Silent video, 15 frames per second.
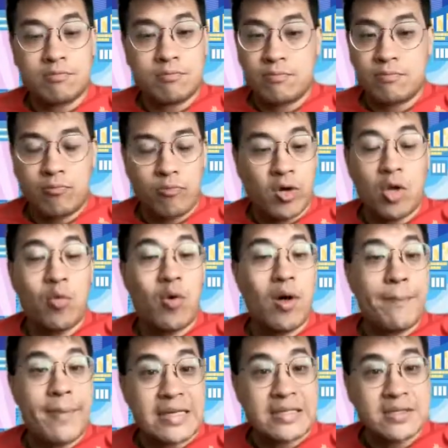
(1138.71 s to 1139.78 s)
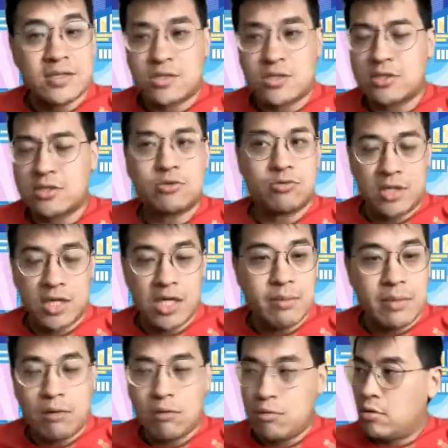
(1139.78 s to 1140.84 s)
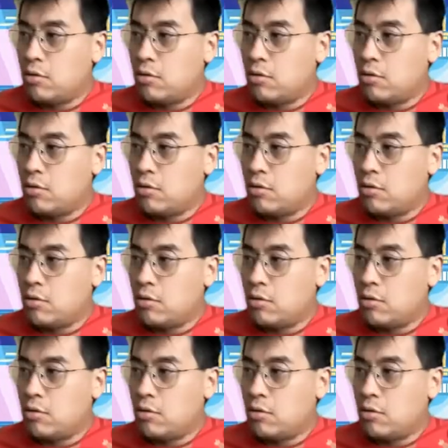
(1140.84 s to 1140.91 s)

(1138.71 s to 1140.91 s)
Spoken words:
one-on-one basis just to hear them out.